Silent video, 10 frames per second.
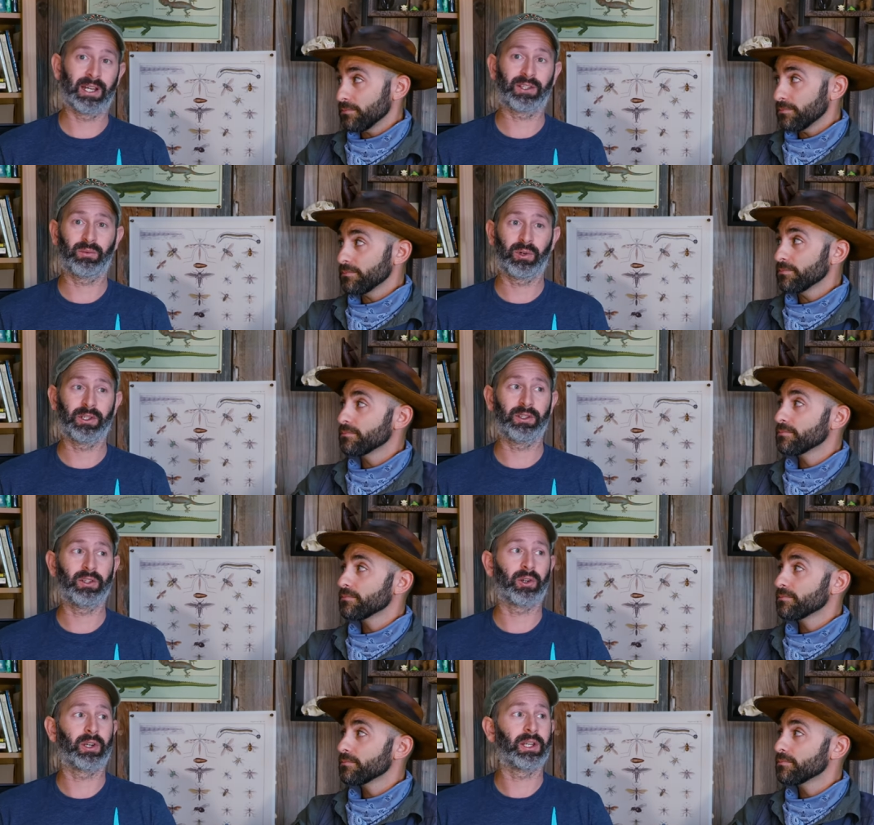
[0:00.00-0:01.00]
Speaker 1: That's when
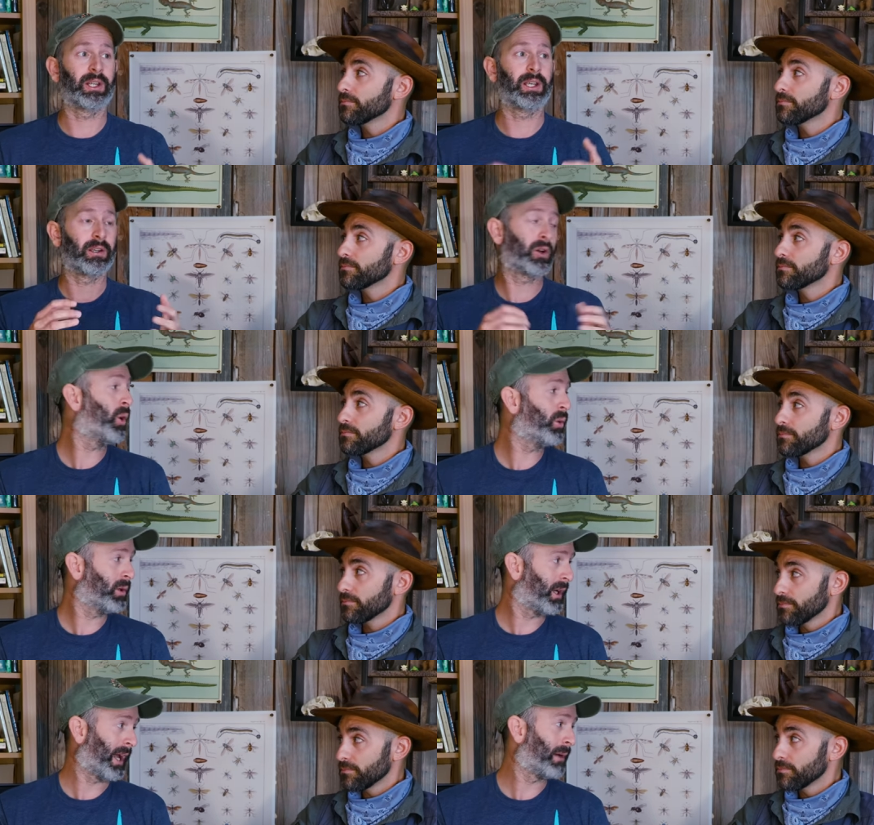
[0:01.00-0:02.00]
you're in a cold
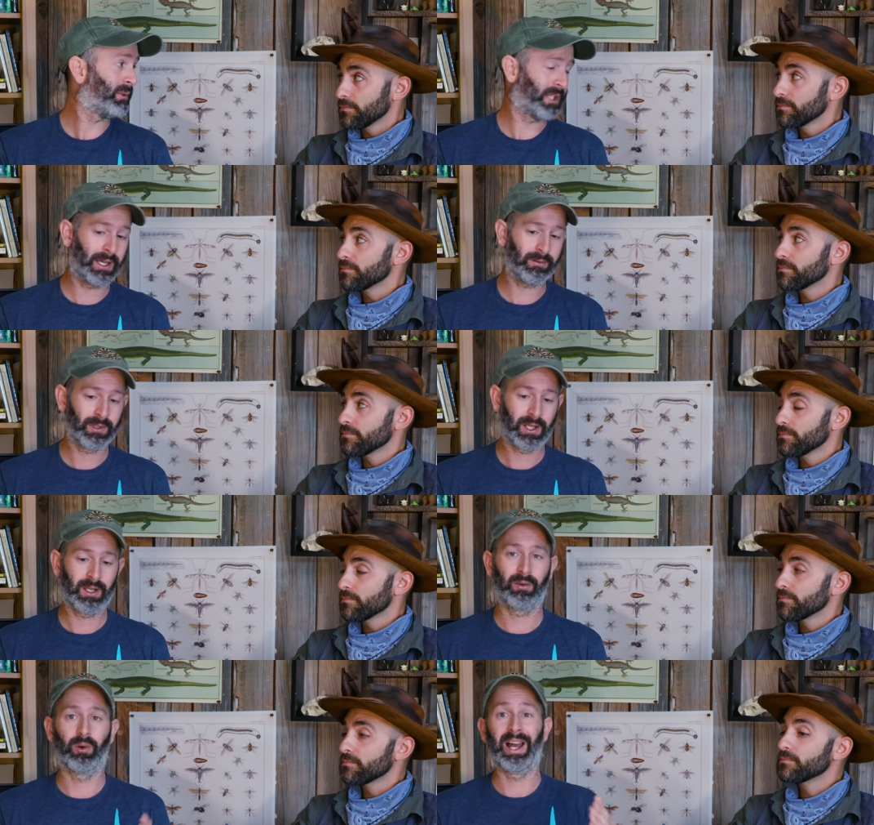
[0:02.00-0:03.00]
habitat.
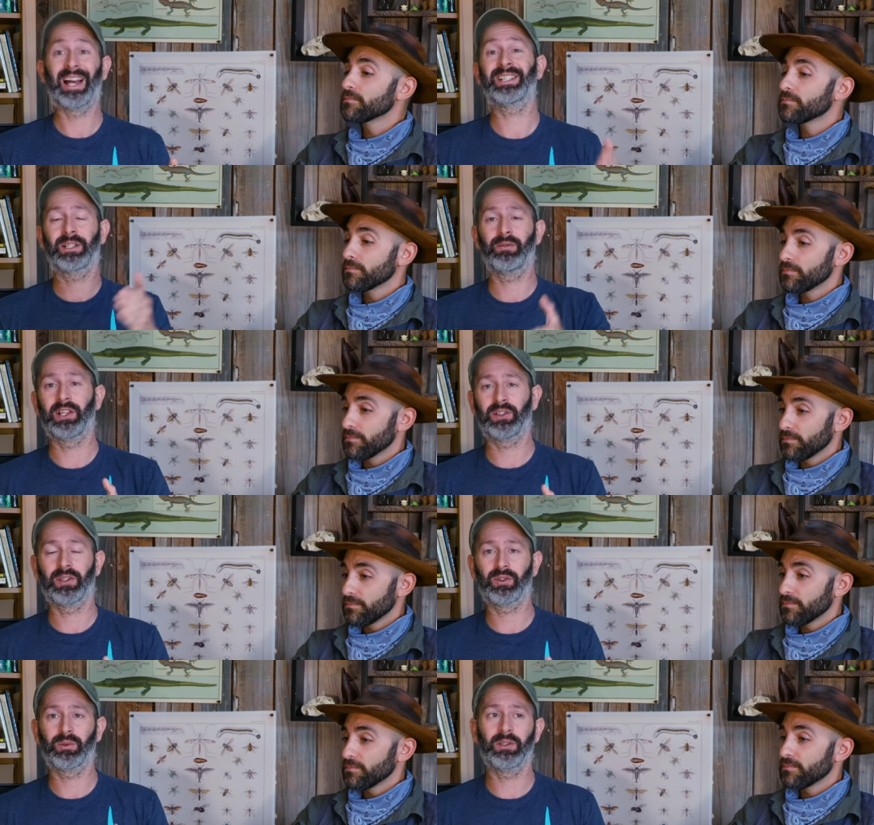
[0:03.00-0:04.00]
Well, estivation
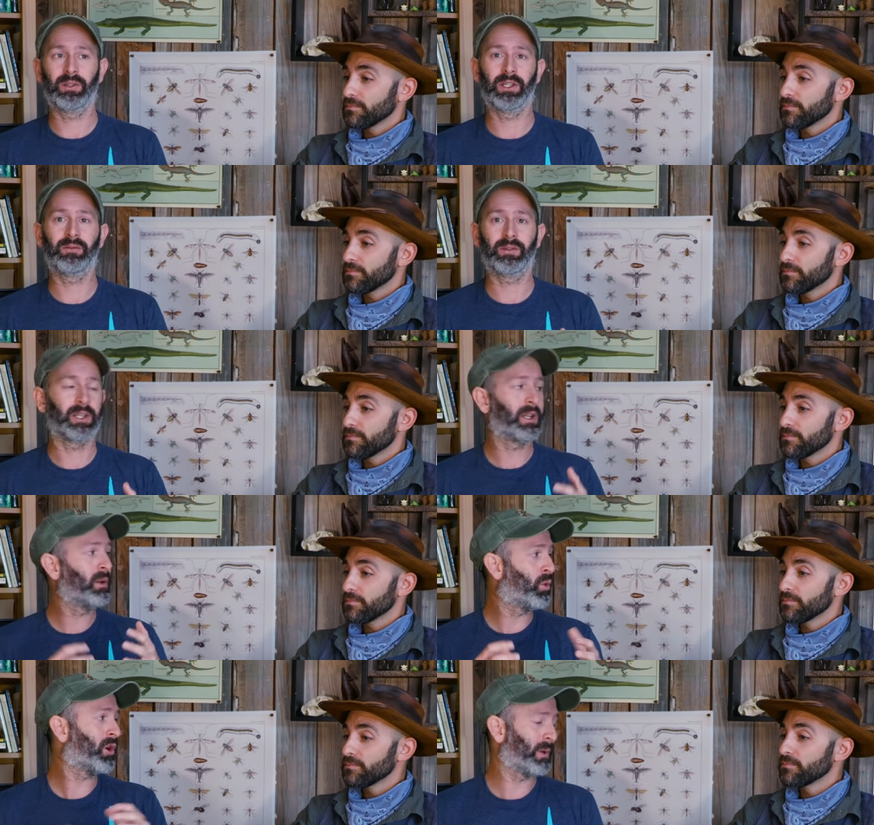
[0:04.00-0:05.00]
is when you live in a
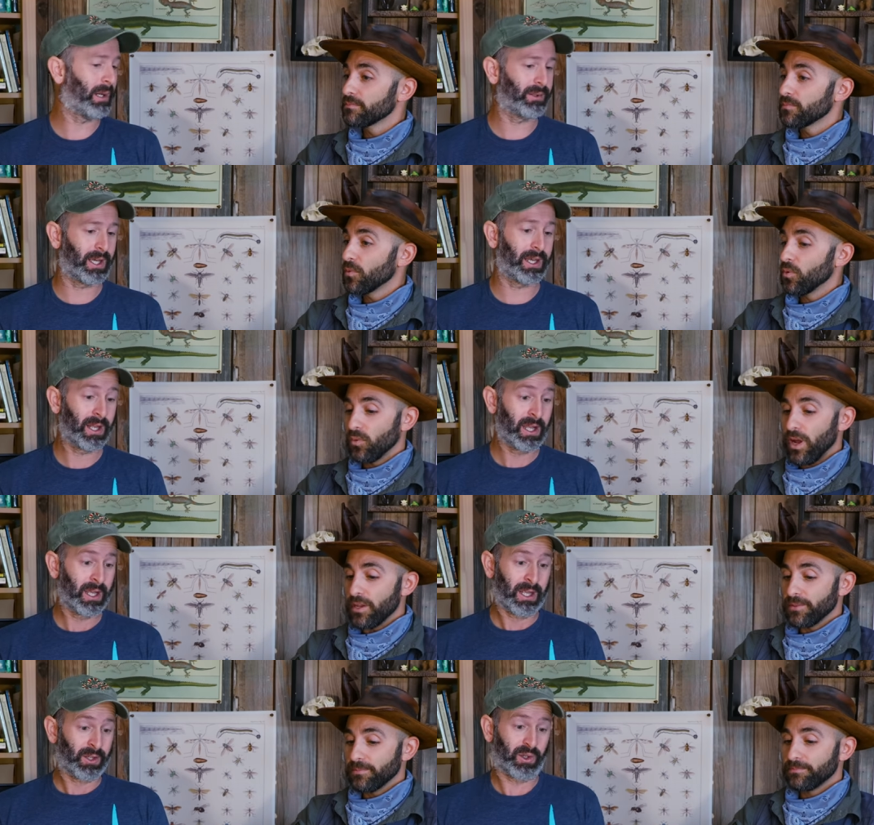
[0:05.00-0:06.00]
warm habitat.
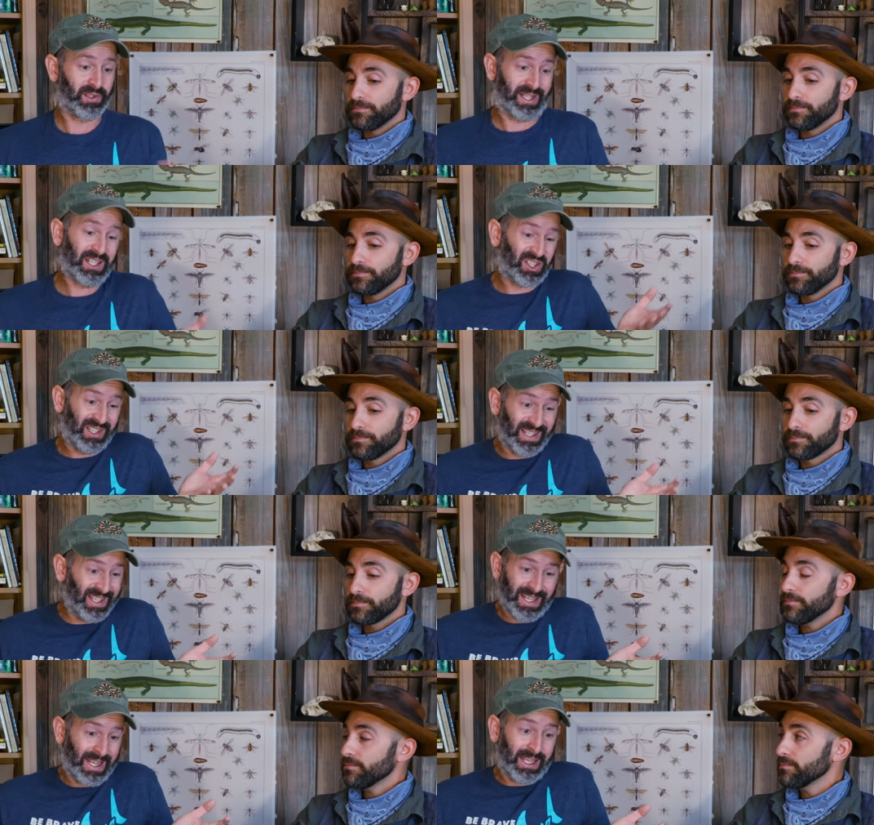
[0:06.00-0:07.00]
Right. So
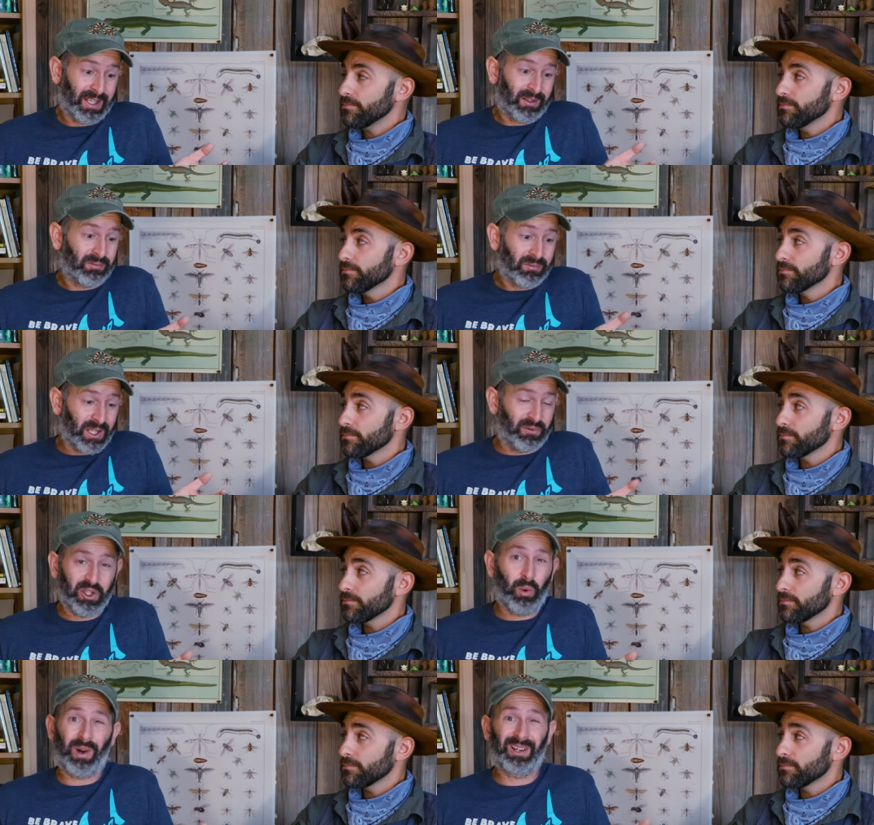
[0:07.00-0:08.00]
essentially, if
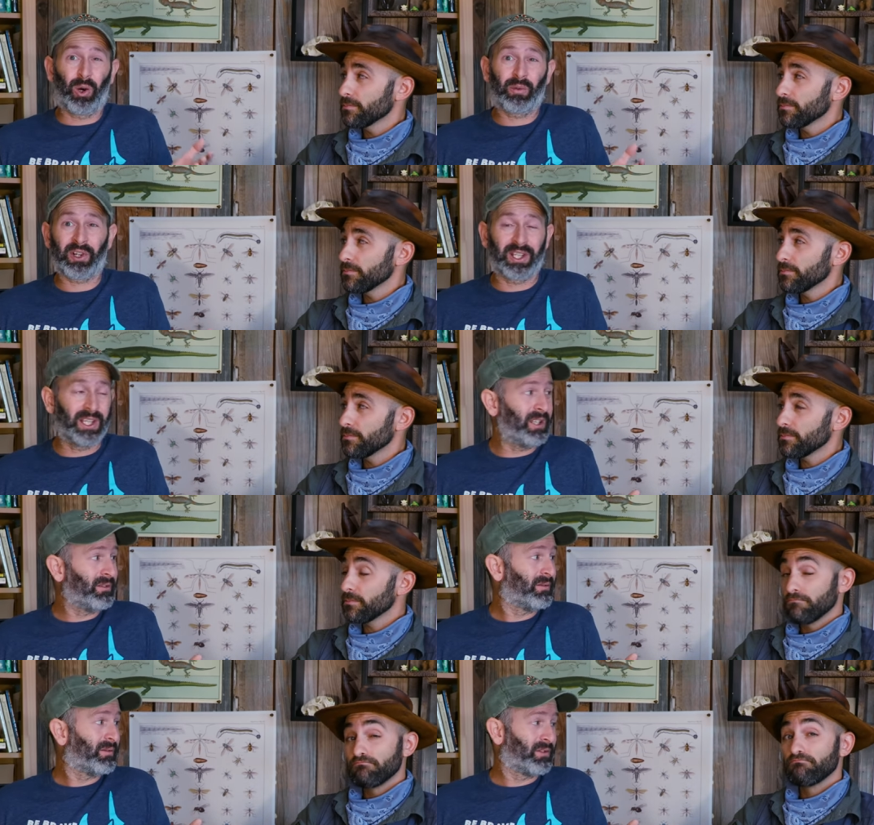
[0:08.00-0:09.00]
you don't want to overheat,
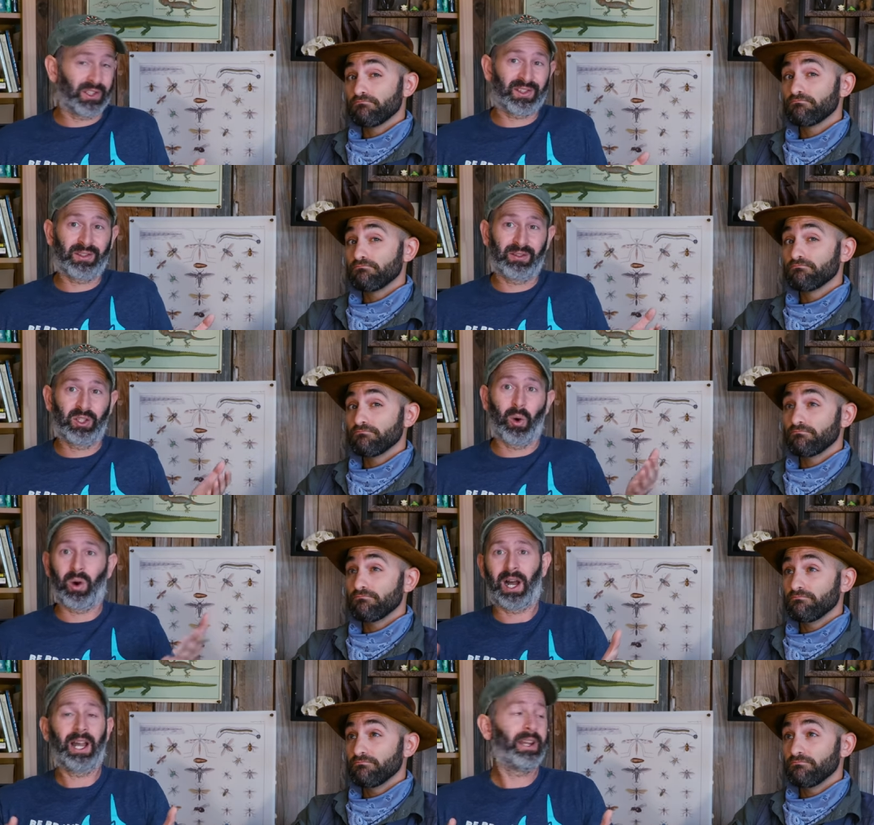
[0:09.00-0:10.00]
just go
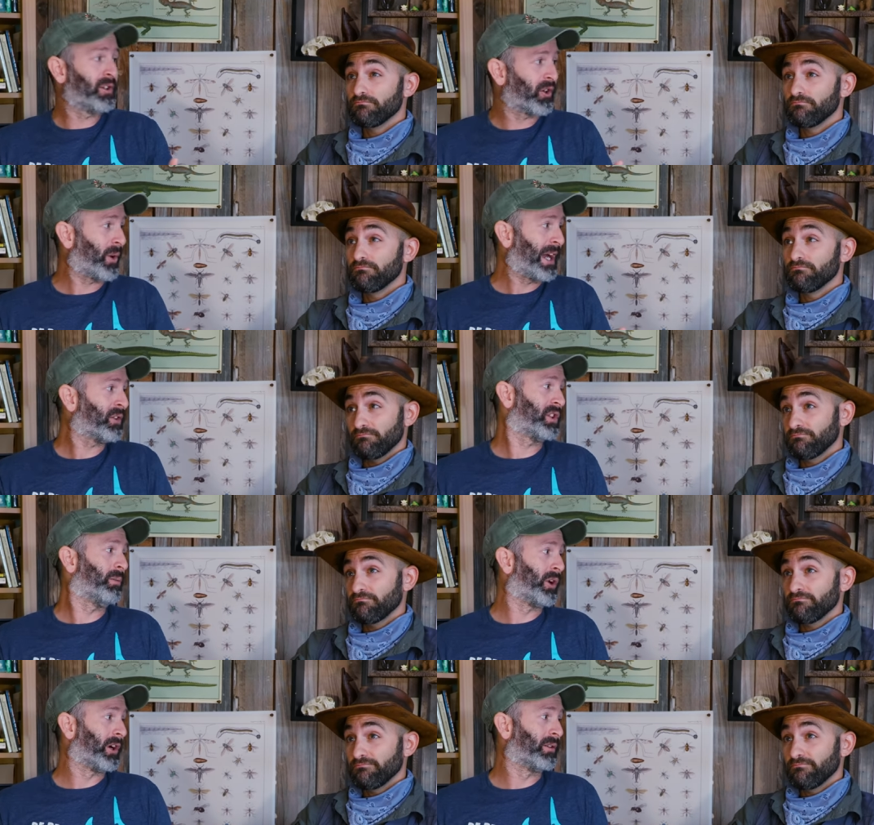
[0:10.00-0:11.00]
hide underground
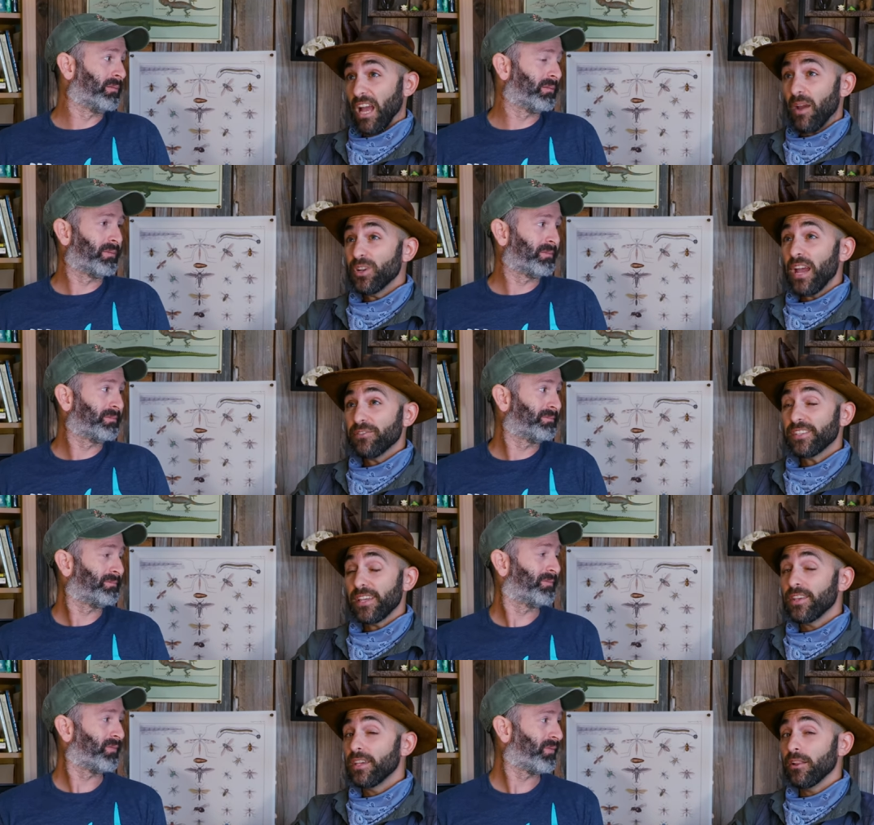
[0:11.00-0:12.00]
somewhere.
Speaker 2: I would have to
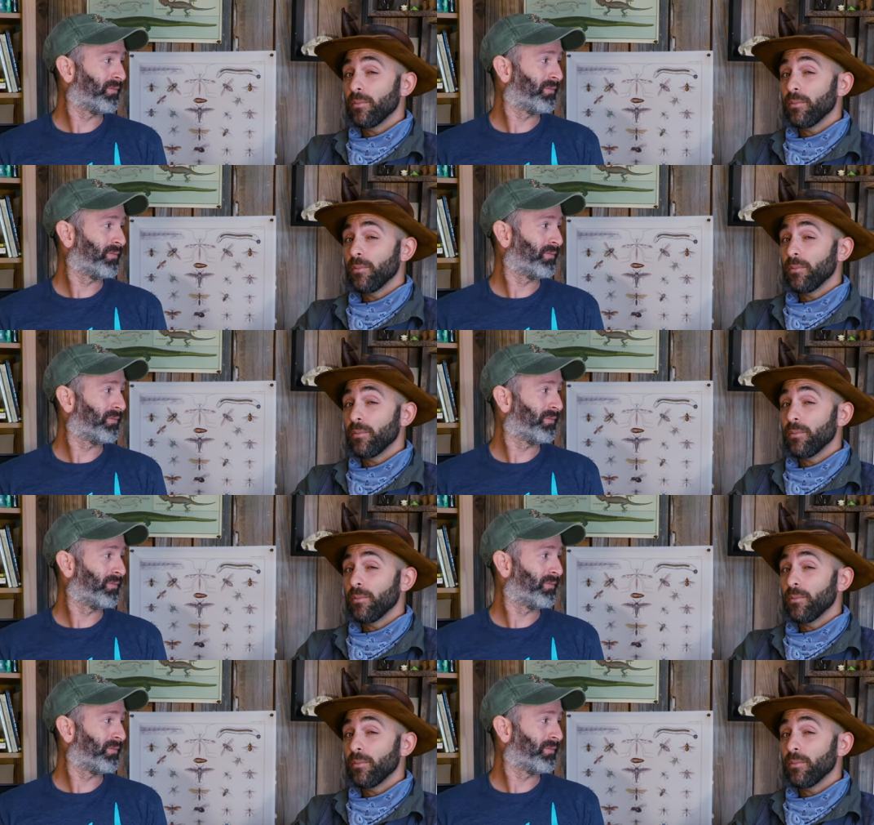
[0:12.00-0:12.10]
say the Gila